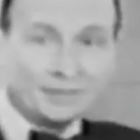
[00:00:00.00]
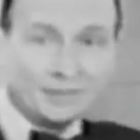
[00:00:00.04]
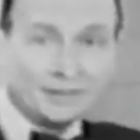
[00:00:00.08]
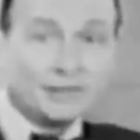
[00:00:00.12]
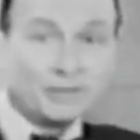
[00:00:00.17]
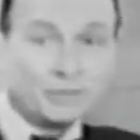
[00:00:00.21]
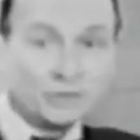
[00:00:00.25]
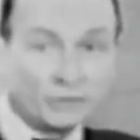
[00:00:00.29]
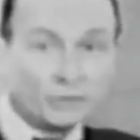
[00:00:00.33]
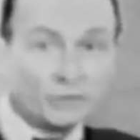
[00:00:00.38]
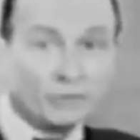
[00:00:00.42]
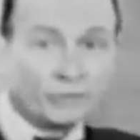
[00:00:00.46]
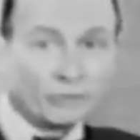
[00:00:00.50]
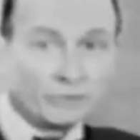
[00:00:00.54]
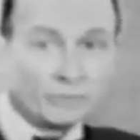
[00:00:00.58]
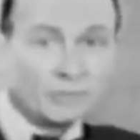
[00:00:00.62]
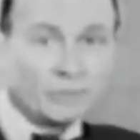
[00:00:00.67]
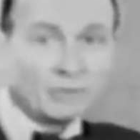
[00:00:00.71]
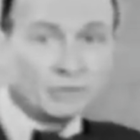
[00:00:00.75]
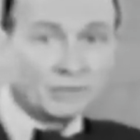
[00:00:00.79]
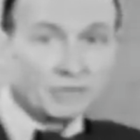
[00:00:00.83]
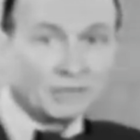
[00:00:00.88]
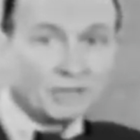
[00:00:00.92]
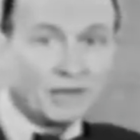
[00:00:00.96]
Yes, you know, there
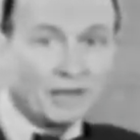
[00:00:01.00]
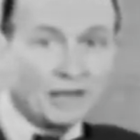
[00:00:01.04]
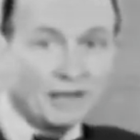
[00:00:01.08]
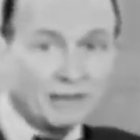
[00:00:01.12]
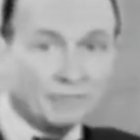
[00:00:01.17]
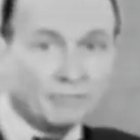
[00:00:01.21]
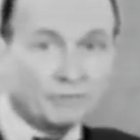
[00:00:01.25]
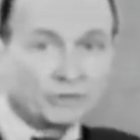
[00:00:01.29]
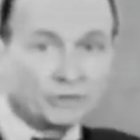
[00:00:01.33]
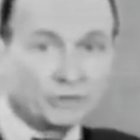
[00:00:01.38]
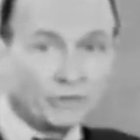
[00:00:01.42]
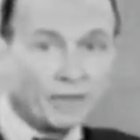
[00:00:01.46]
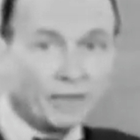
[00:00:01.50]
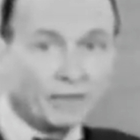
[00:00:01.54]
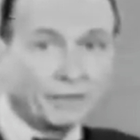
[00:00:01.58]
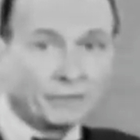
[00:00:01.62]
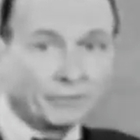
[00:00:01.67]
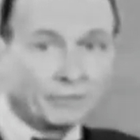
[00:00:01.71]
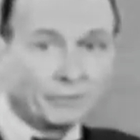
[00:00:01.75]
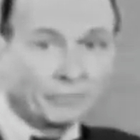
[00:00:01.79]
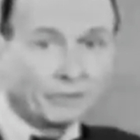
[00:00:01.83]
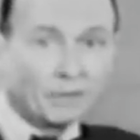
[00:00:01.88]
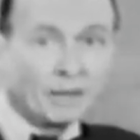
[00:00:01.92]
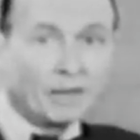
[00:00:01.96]
was a time that you had
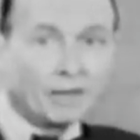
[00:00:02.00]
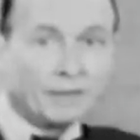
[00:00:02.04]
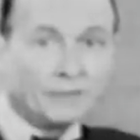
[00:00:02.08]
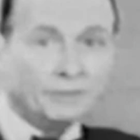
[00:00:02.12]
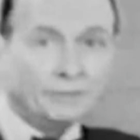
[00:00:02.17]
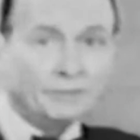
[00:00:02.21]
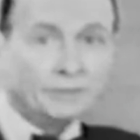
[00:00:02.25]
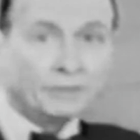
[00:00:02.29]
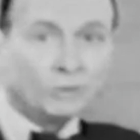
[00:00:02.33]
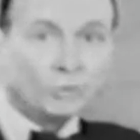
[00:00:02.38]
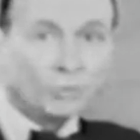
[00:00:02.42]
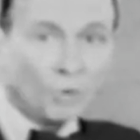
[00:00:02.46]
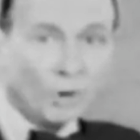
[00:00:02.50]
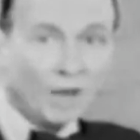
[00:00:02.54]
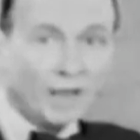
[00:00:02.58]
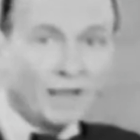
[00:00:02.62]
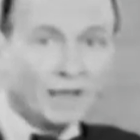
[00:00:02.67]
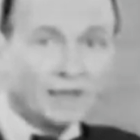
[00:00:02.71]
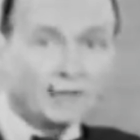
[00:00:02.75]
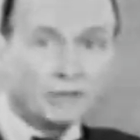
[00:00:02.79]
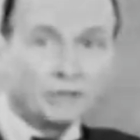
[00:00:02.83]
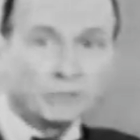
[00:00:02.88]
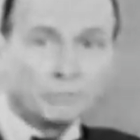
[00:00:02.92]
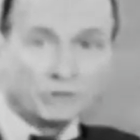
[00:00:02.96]
to grind and
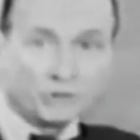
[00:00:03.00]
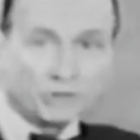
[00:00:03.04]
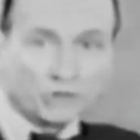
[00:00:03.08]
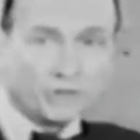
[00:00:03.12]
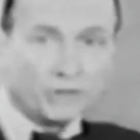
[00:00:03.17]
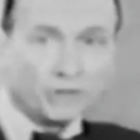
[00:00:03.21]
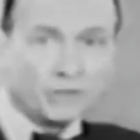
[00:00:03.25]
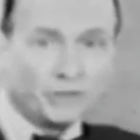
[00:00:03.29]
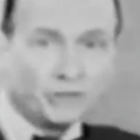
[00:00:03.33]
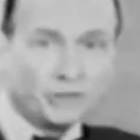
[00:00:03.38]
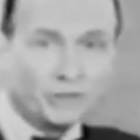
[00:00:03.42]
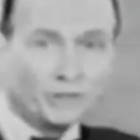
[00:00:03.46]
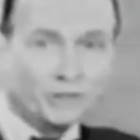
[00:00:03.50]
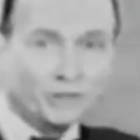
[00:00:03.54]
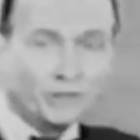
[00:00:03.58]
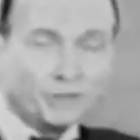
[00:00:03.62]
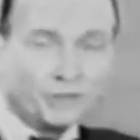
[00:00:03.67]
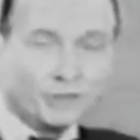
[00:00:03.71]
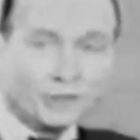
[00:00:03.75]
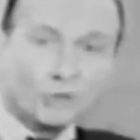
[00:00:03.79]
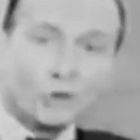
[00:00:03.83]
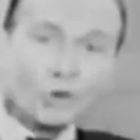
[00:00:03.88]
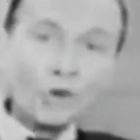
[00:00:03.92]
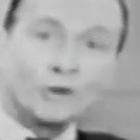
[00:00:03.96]
wind a machine
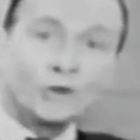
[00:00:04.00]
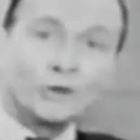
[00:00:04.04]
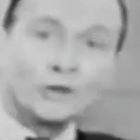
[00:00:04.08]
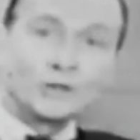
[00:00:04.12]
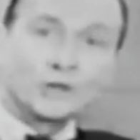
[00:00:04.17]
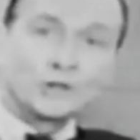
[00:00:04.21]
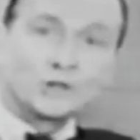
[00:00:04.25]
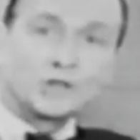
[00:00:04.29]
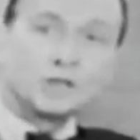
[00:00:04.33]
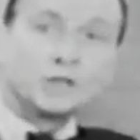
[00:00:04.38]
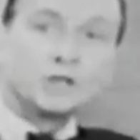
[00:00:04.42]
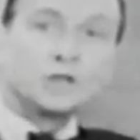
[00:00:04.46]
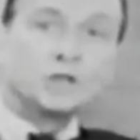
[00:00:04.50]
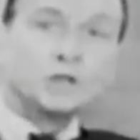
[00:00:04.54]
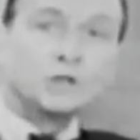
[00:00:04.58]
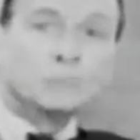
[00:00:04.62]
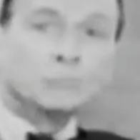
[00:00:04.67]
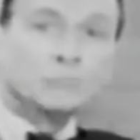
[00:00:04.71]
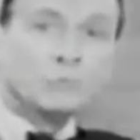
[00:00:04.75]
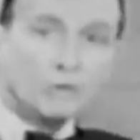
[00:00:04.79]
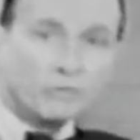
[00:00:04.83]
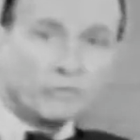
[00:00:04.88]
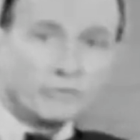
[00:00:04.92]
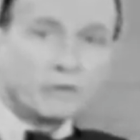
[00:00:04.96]
in order to see
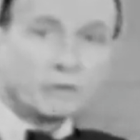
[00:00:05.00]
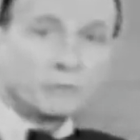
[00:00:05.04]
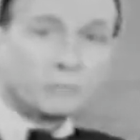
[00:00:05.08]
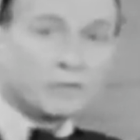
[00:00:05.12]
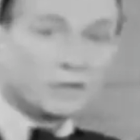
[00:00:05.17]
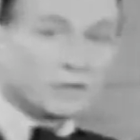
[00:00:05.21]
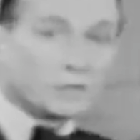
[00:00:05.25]
moving